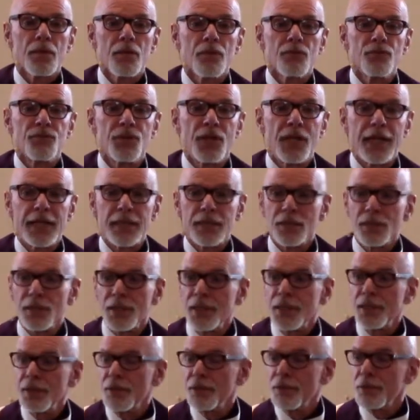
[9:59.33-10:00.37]

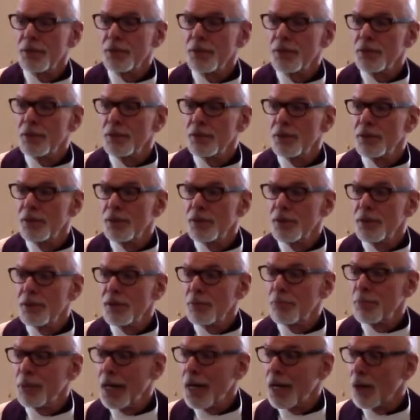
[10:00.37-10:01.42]
Finally, the
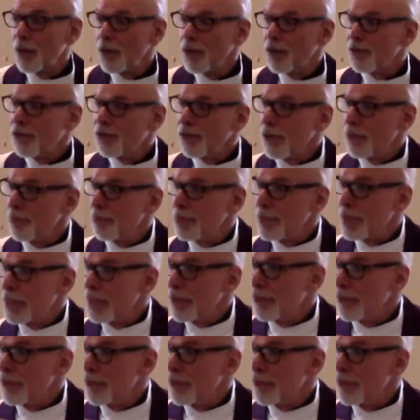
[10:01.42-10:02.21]
powers that be